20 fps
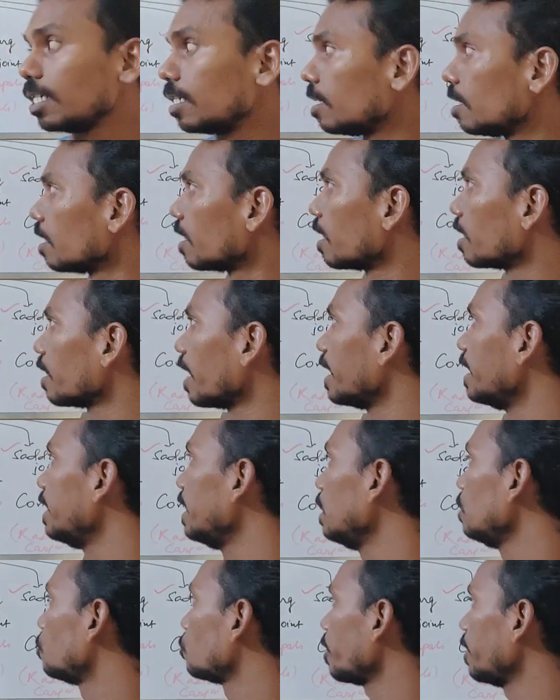the
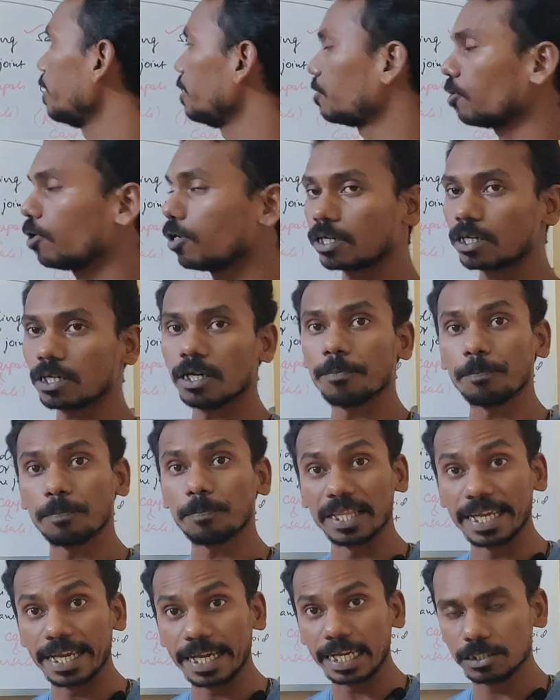gliding joint or a
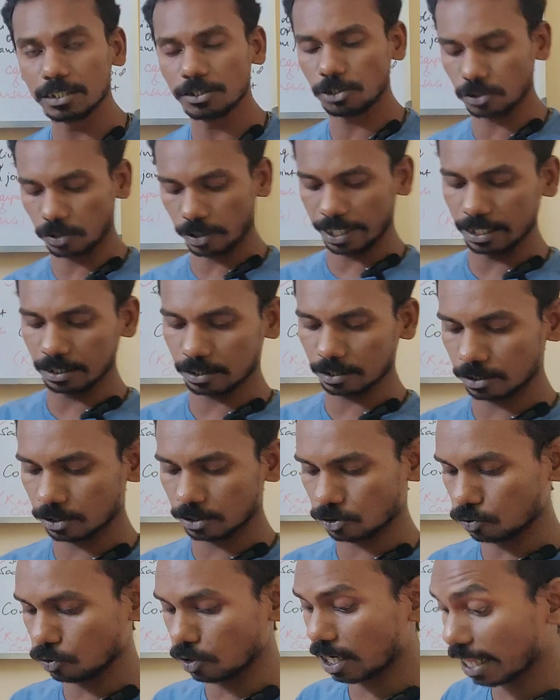plane joint,
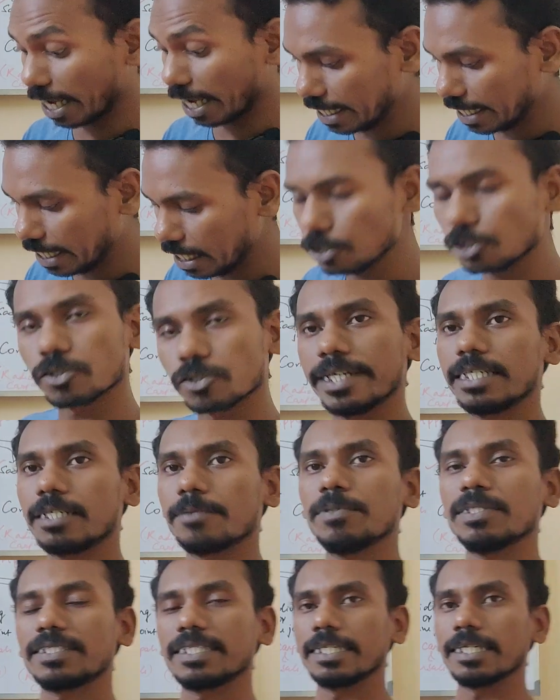so gliding joint
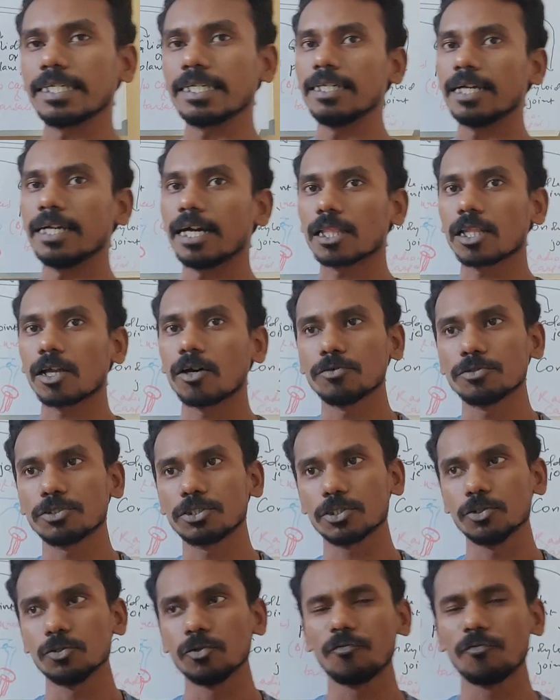basically
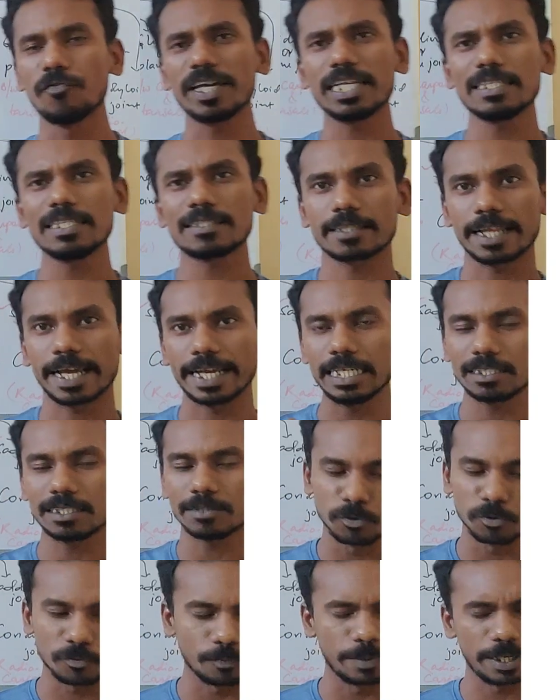allows you very slight
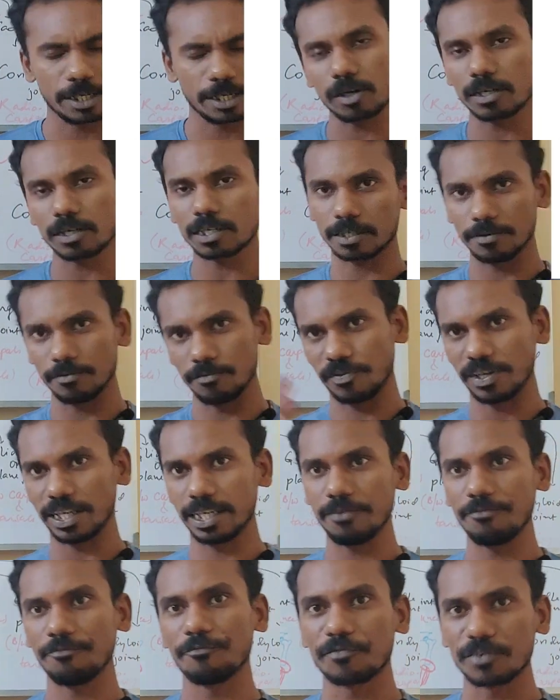movement, not
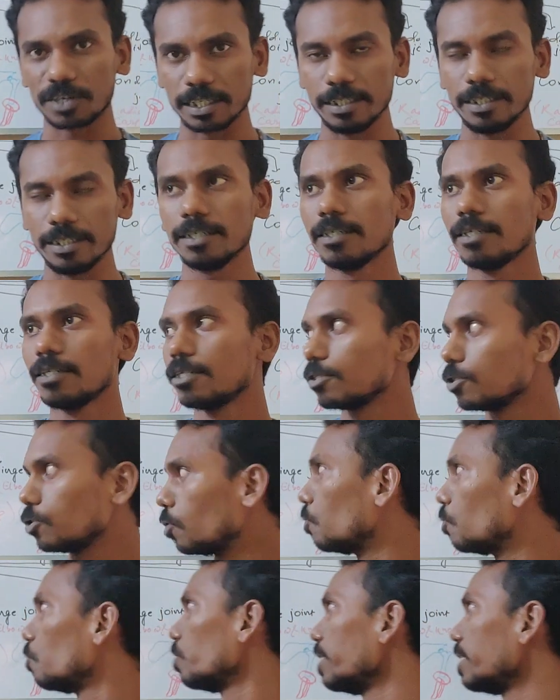very free,
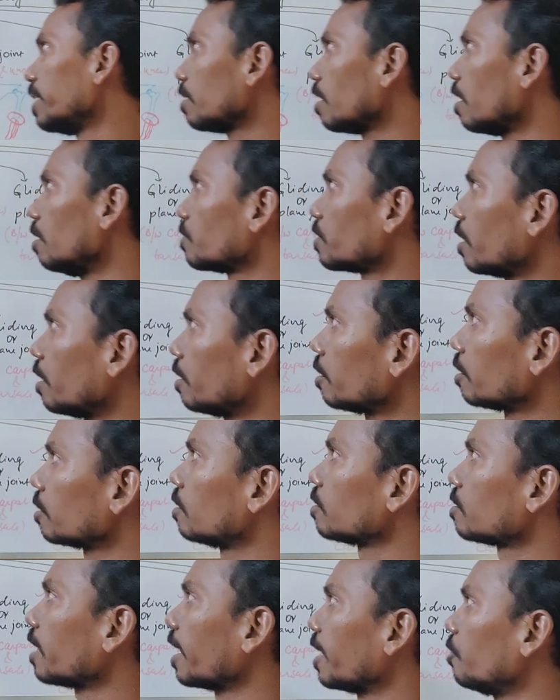though it comes under
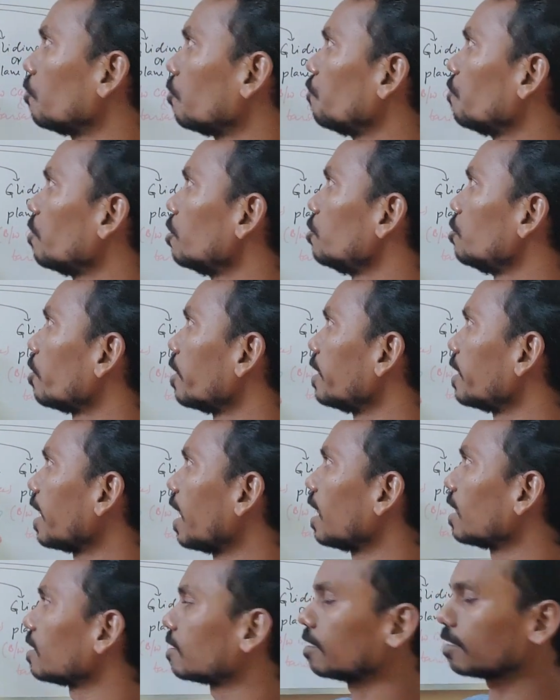the synovial joint,
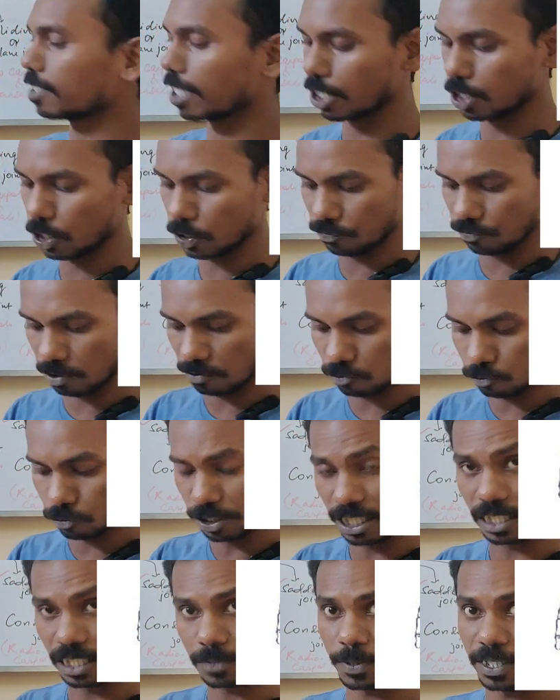as the synovial
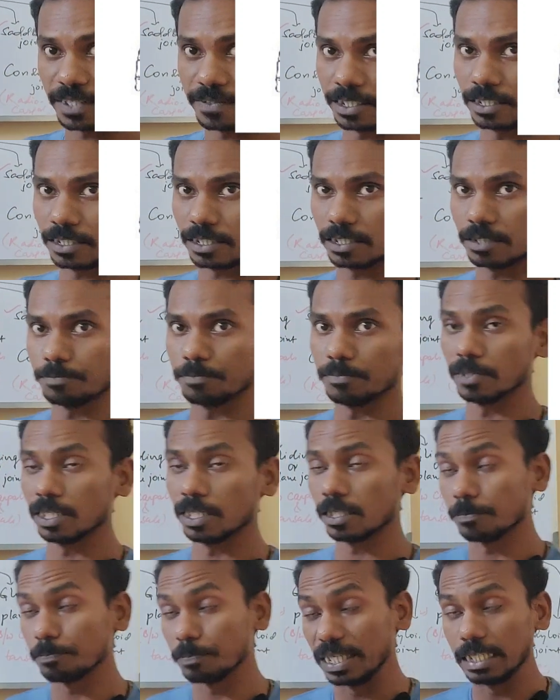fluid is present in
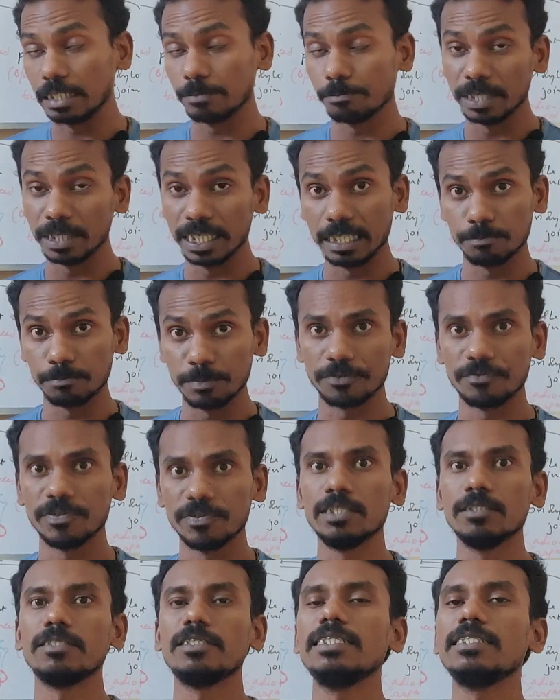
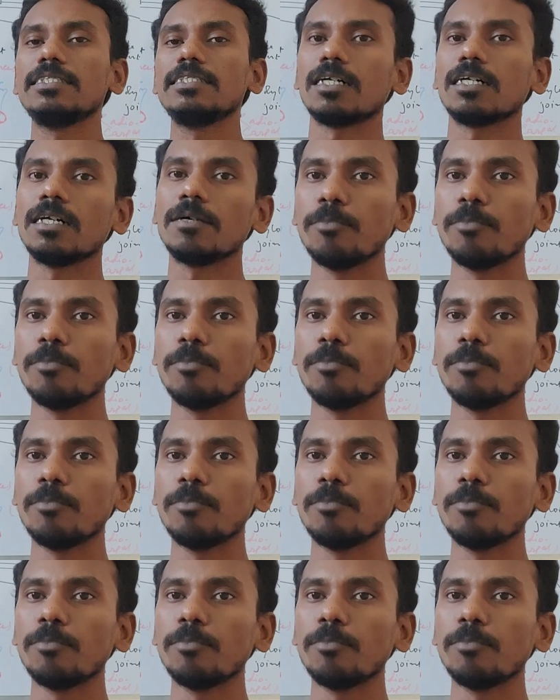between these